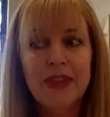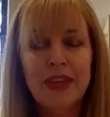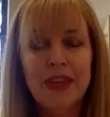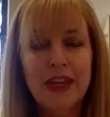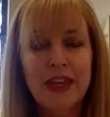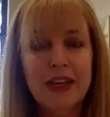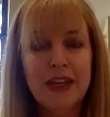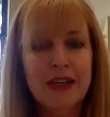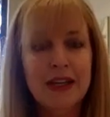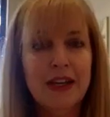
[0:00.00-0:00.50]

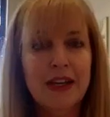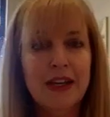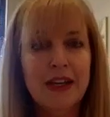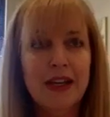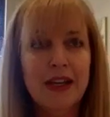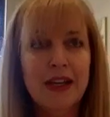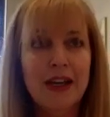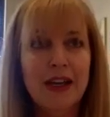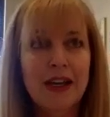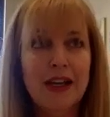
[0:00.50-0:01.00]
and
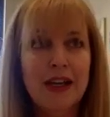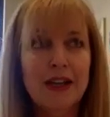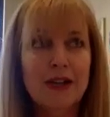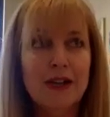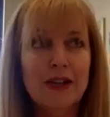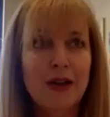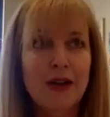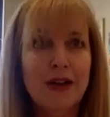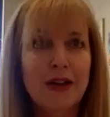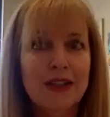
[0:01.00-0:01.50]

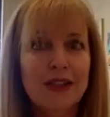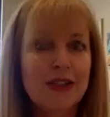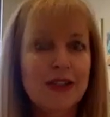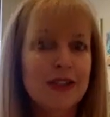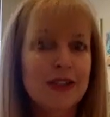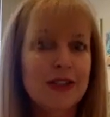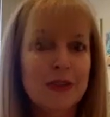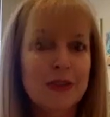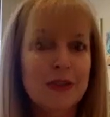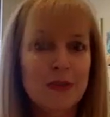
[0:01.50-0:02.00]
acknowledge its
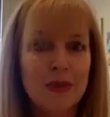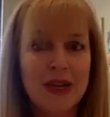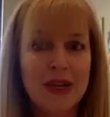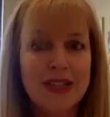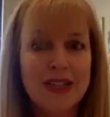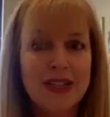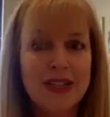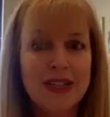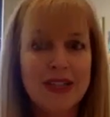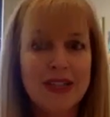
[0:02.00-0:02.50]

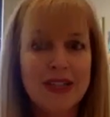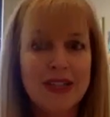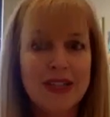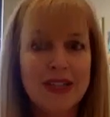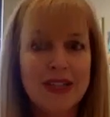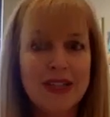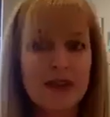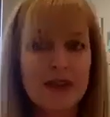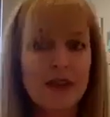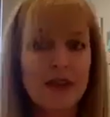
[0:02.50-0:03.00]
presence
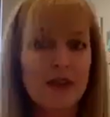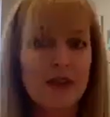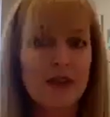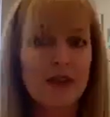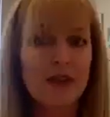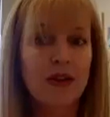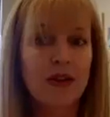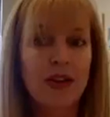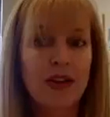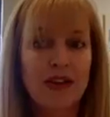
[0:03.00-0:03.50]
in our
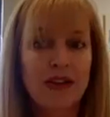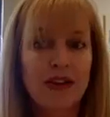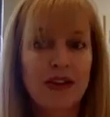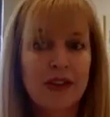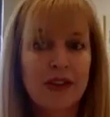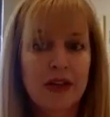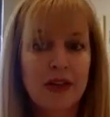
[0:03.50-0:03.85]
lives.